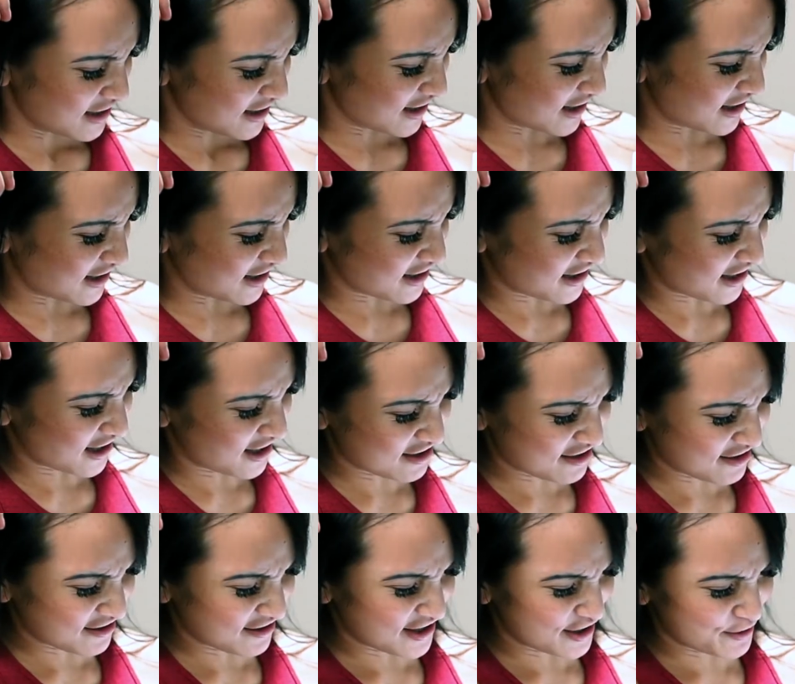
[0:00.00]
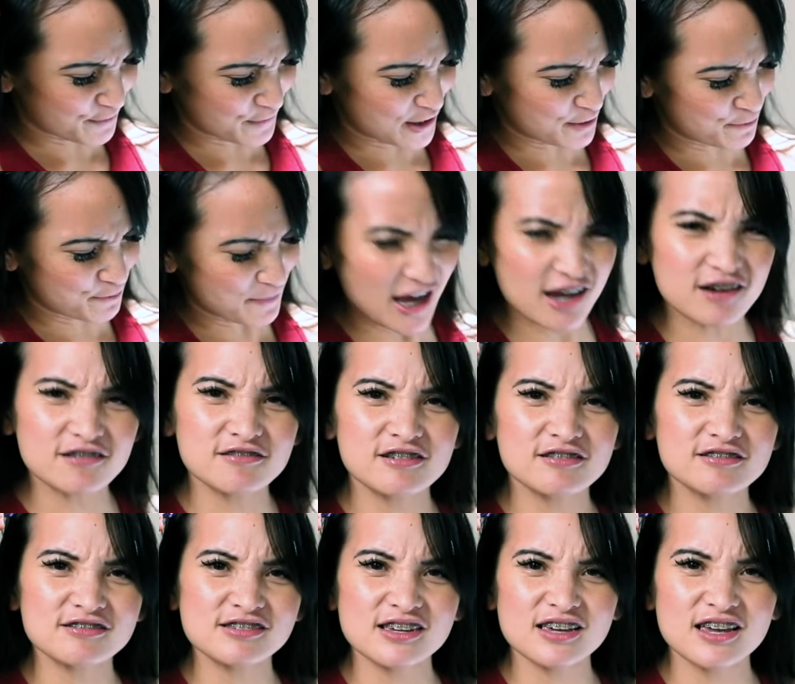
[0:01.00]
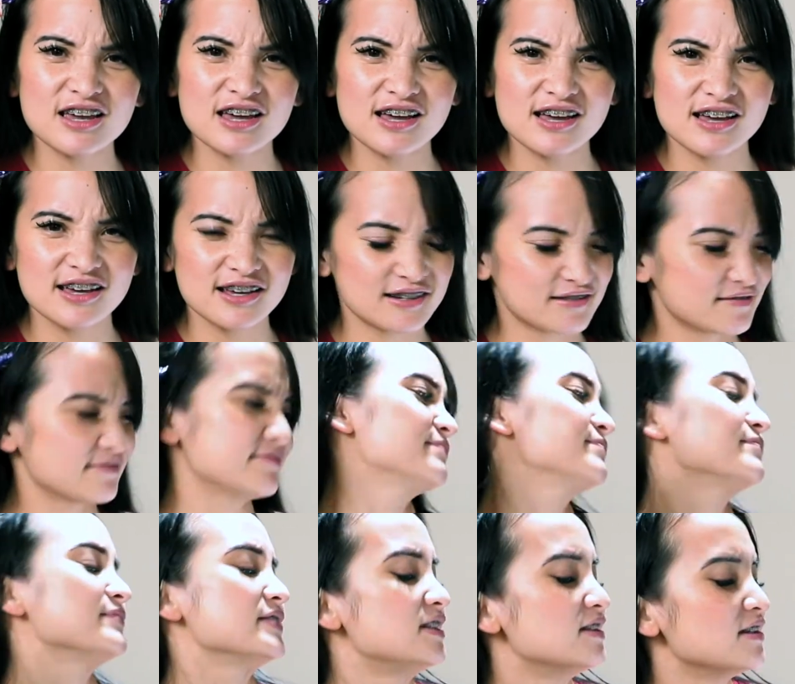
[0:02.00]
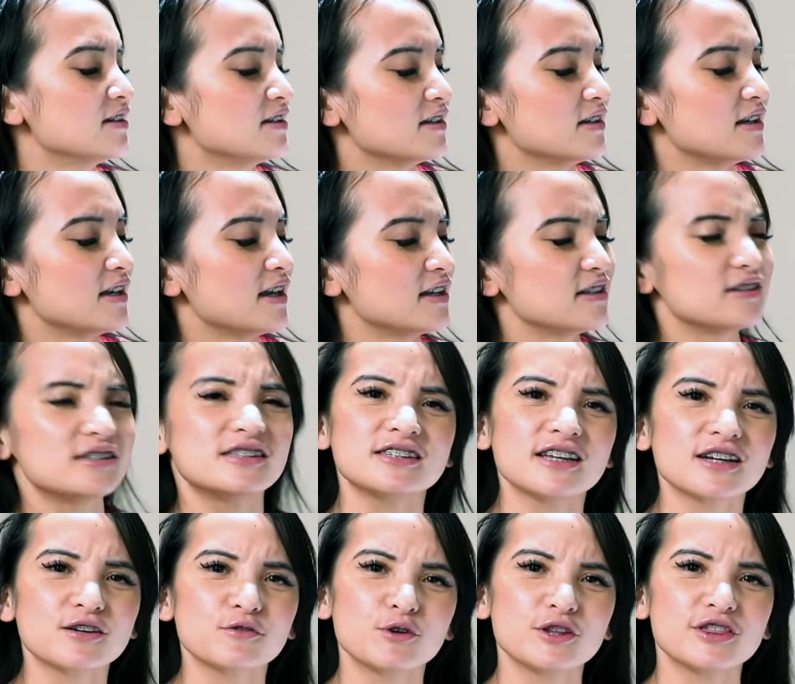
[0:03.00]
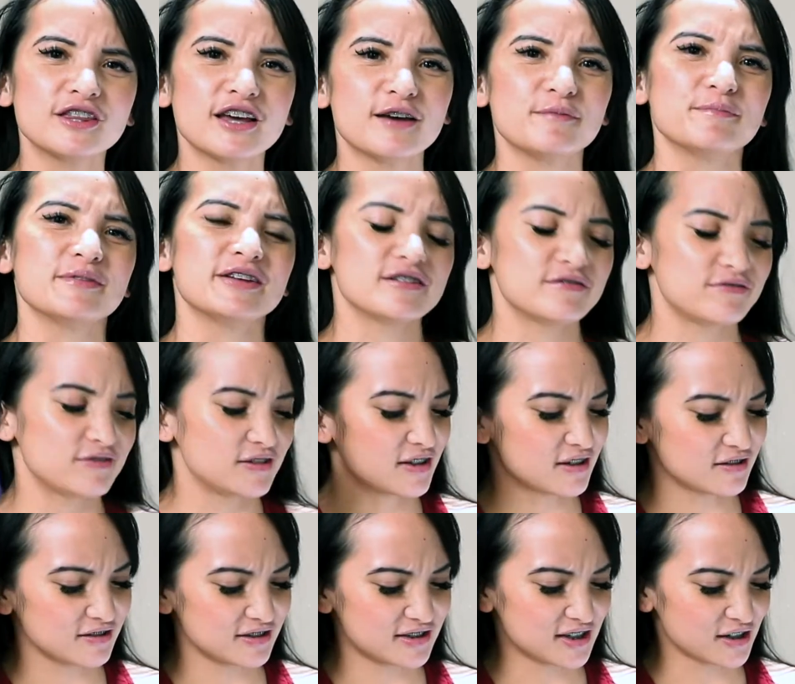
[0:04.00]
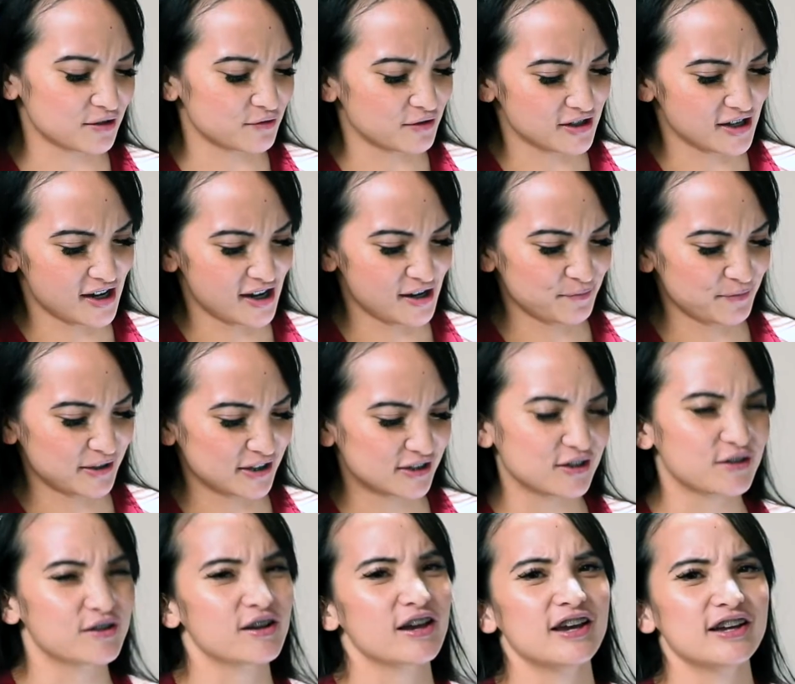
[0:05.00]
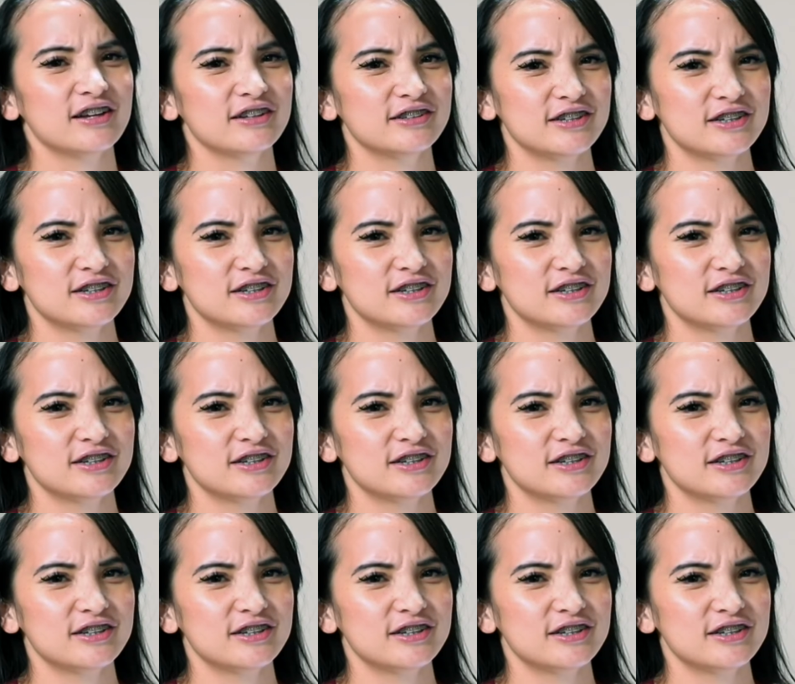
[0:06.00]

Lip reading: Gotta calculate my macros again and stick with them, and if you don't stick with them, it's okay.